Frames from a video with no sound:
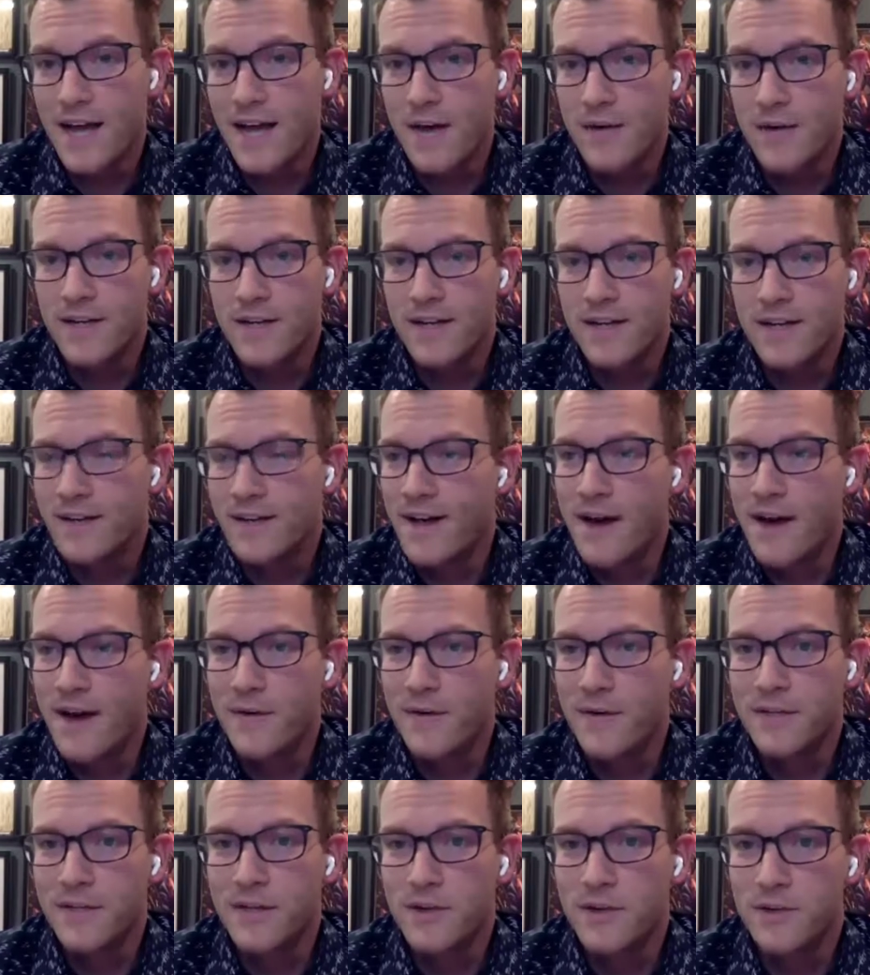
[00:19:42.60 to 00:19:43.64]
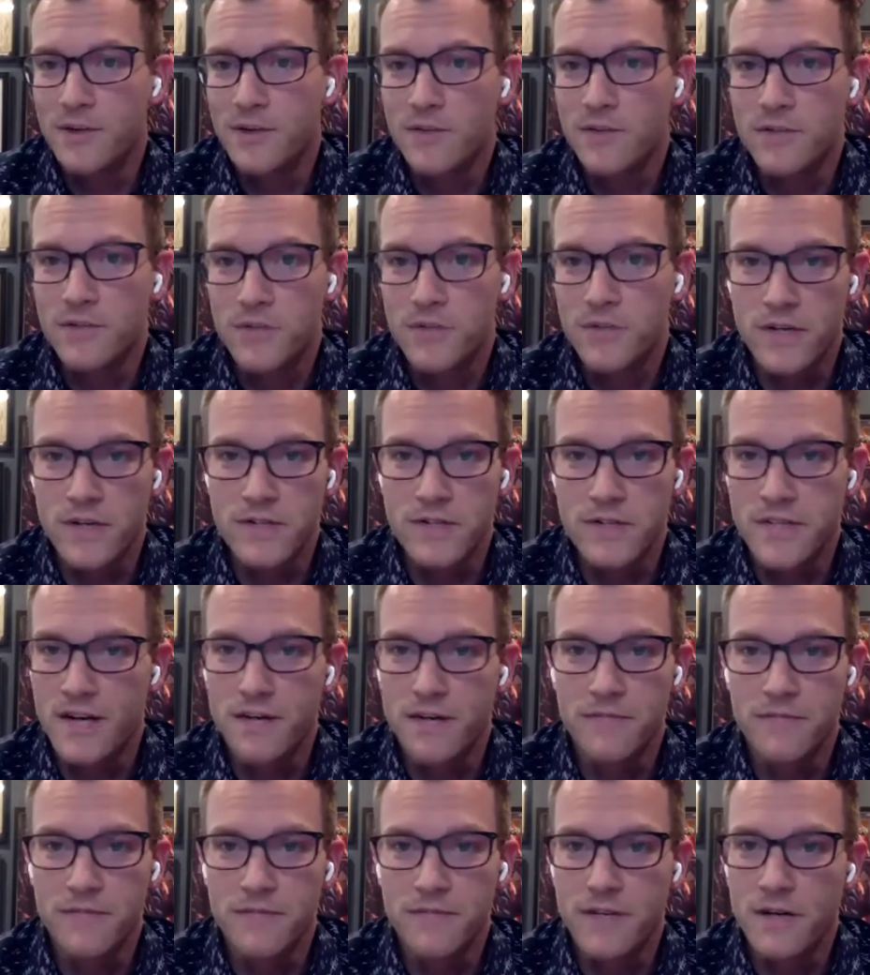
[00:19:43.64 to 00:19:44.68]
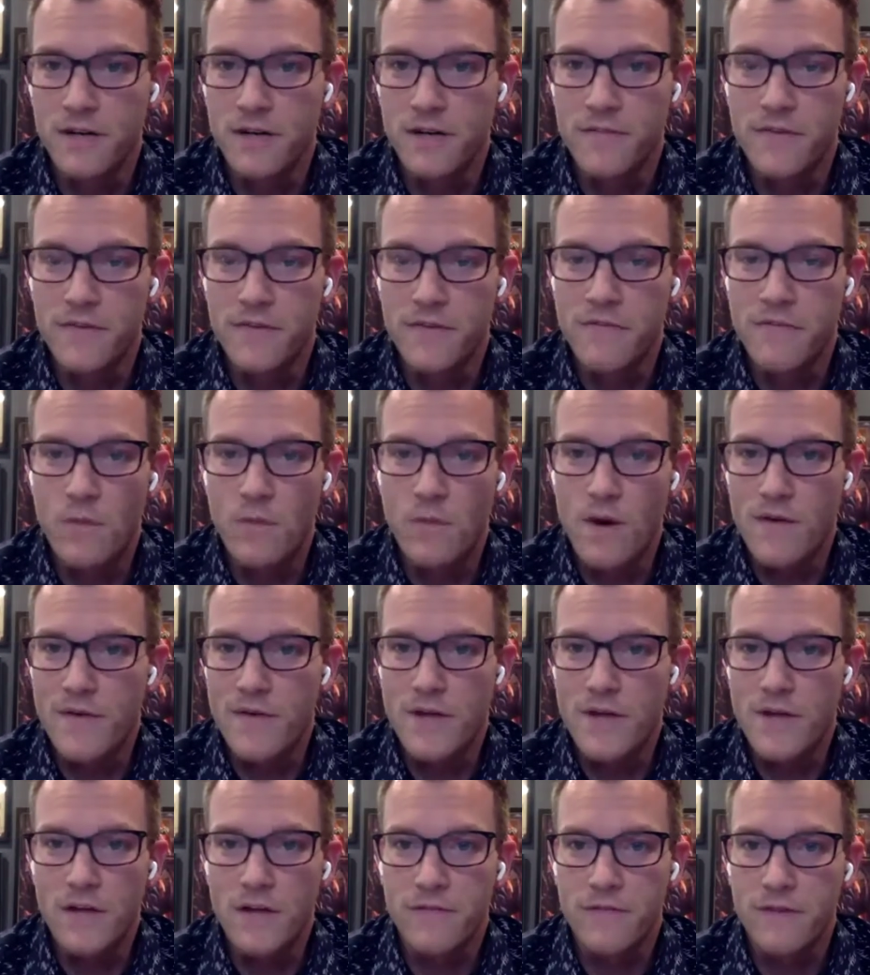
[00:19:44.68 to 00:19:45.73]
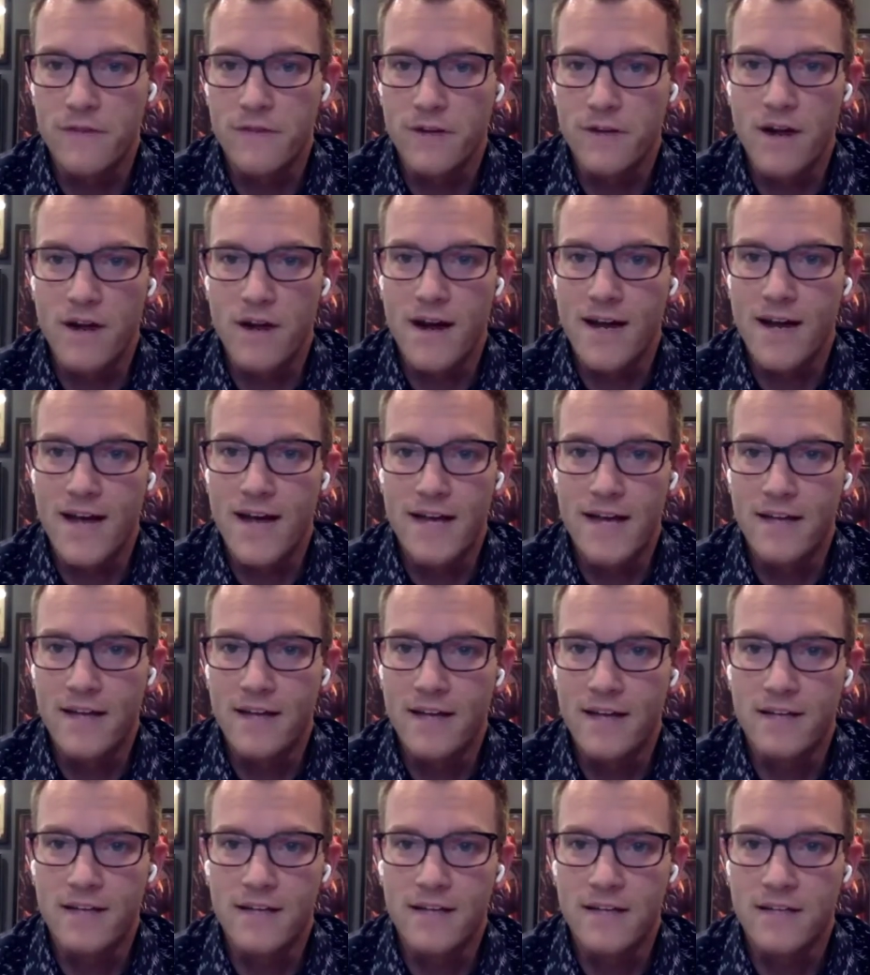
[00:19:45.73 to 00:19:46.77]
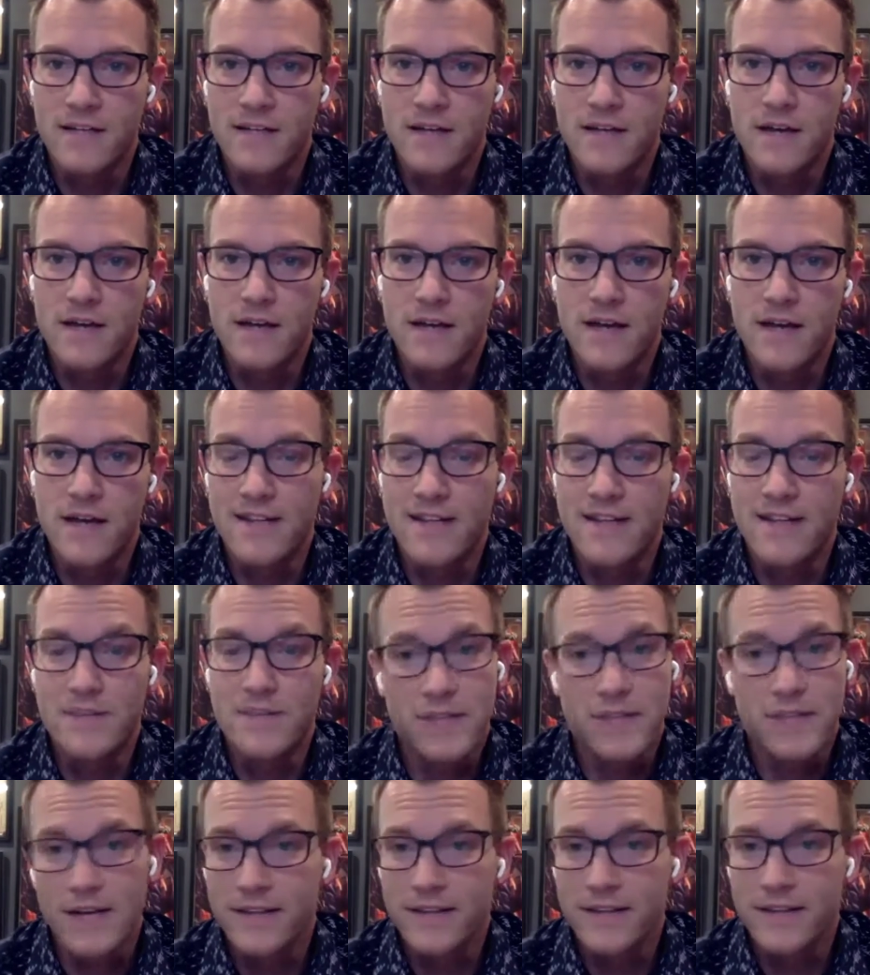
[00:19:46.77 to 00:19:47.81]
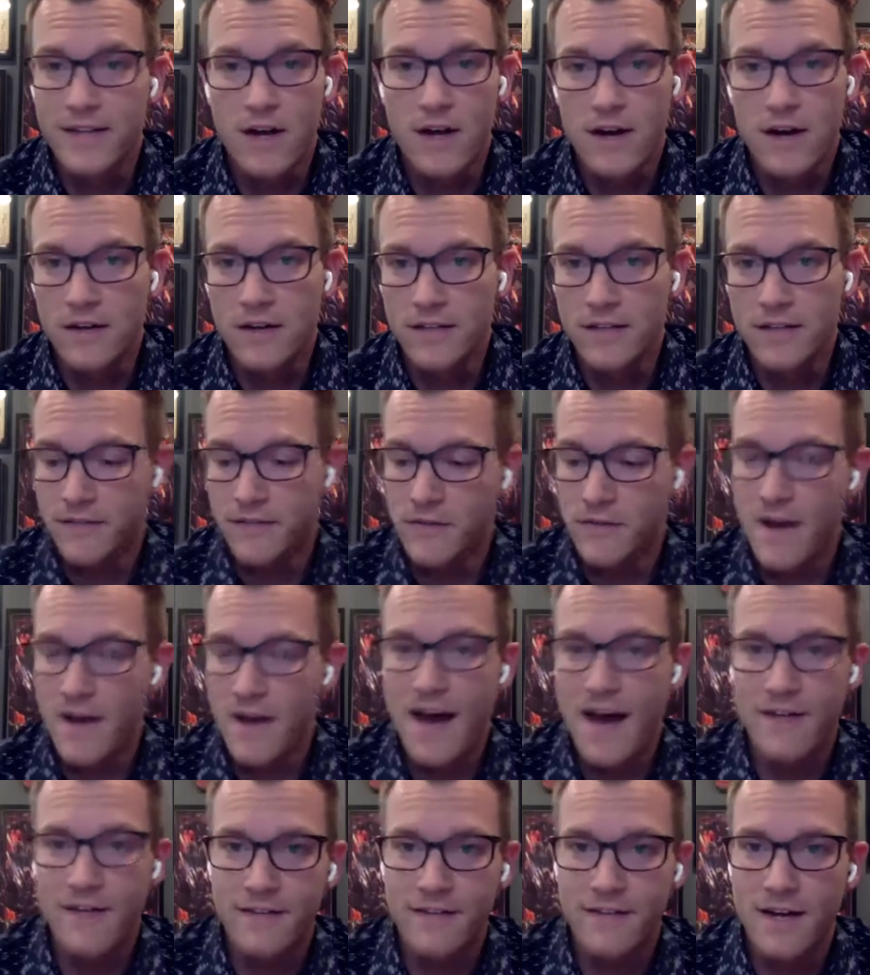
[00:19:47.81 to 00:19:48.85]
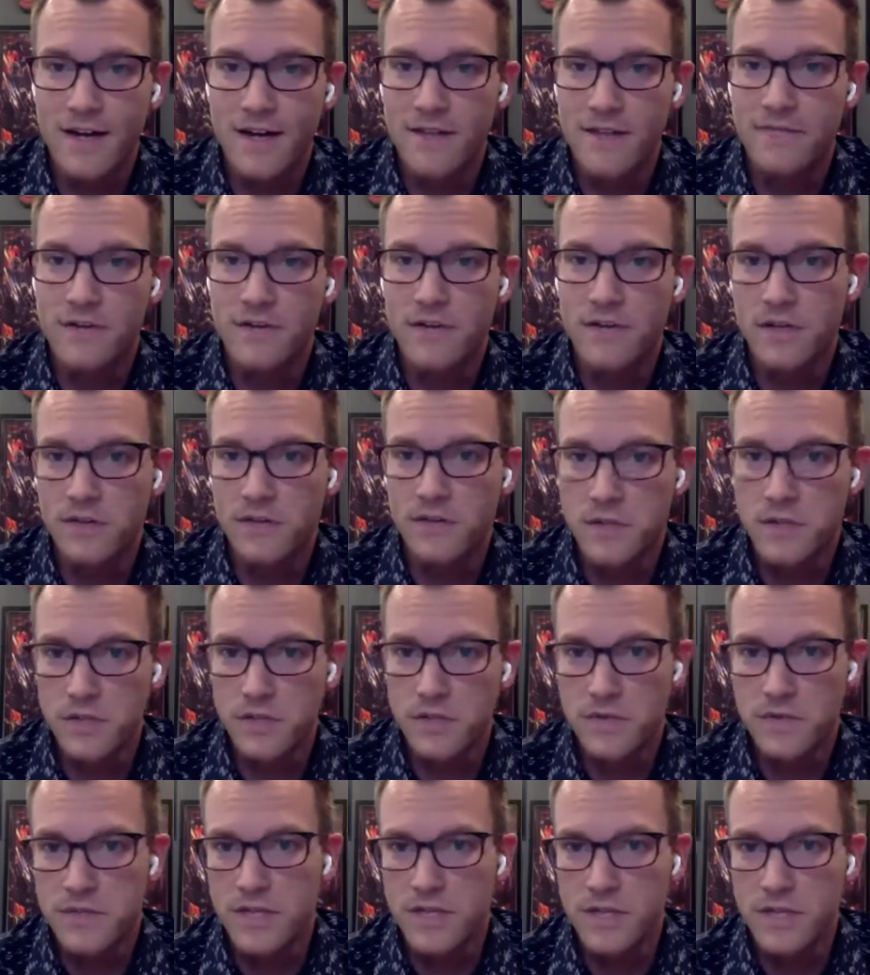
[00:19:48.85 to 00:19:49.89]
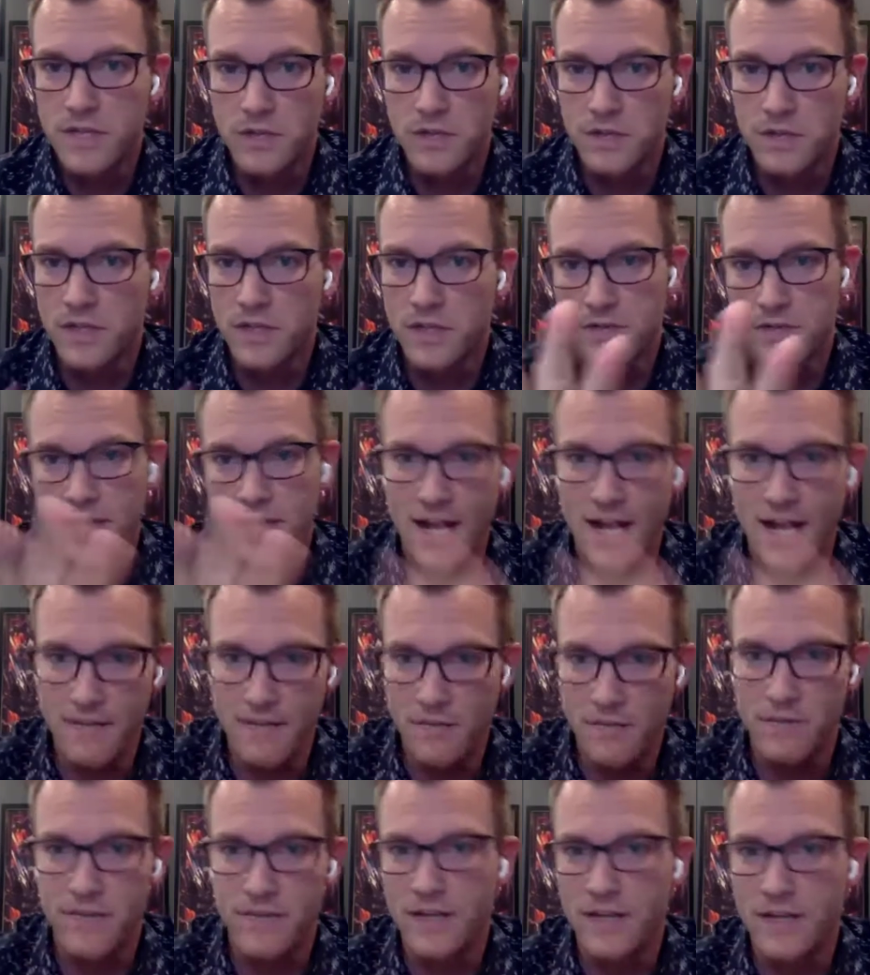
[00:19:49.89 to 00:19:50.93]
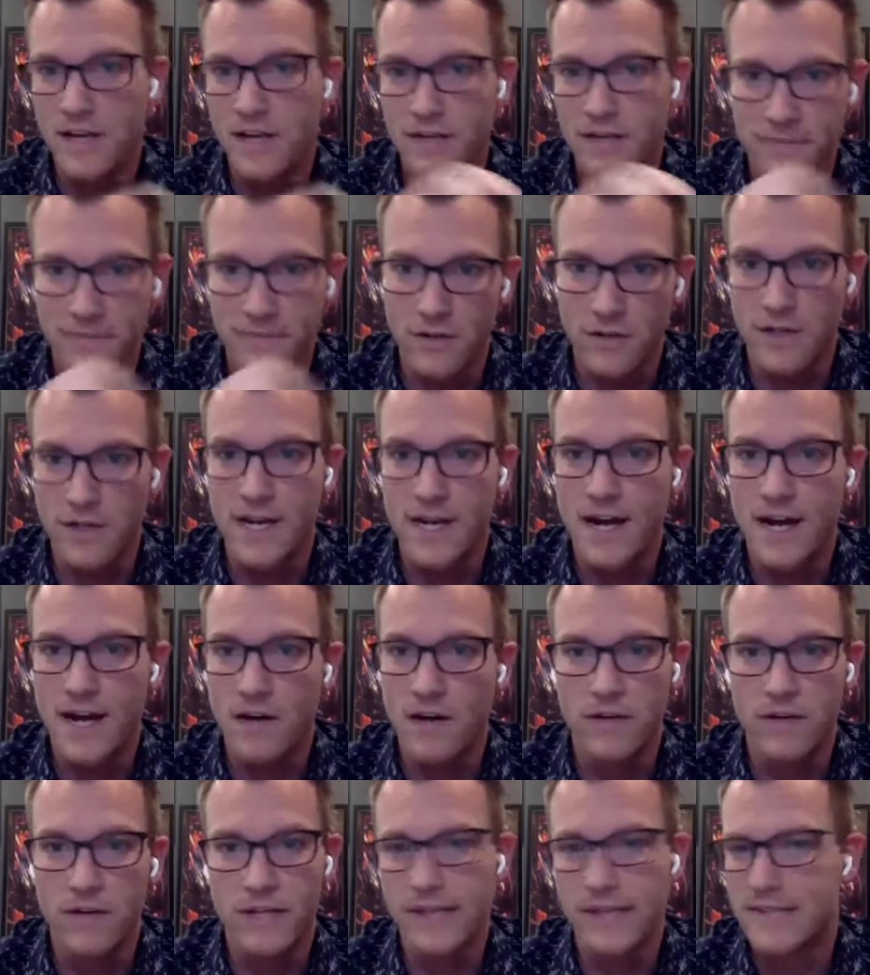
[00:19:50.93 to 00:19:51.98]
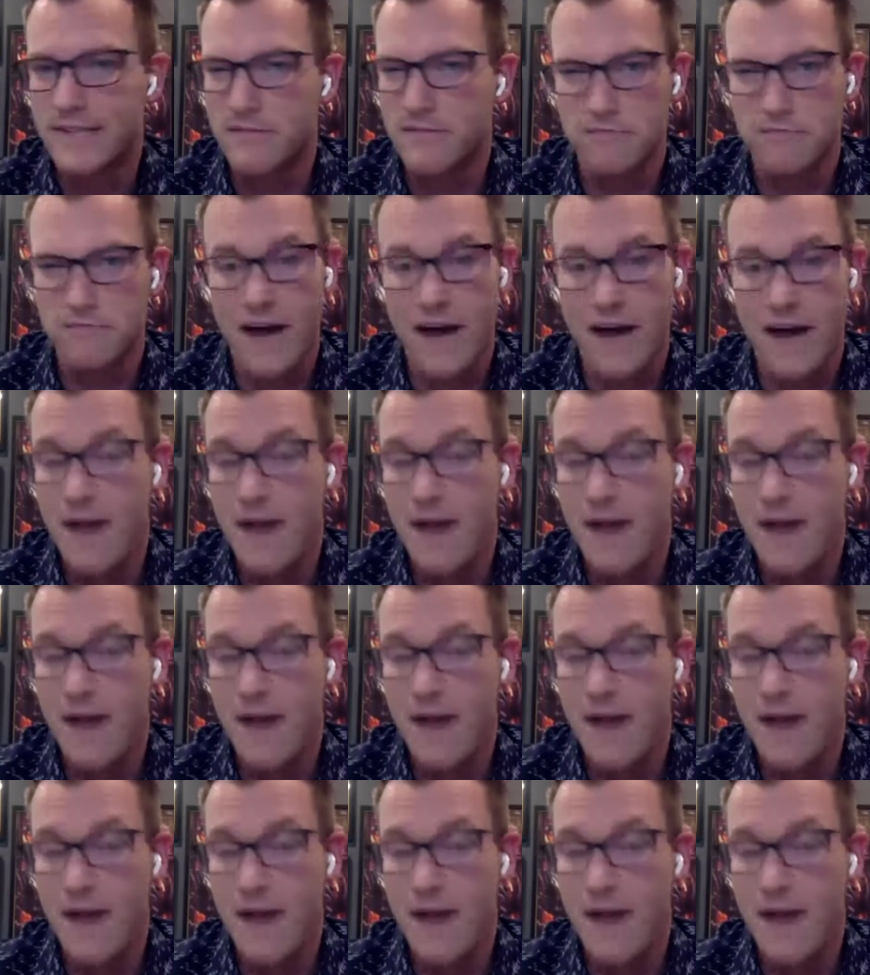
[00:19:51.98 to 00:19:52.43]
i would i would go do it yourself you know if you have the wherewithal to figure out how to edit and get it done and it's really not that hard like if you have an iphone and you can use it you can use imovie and figure it out like it's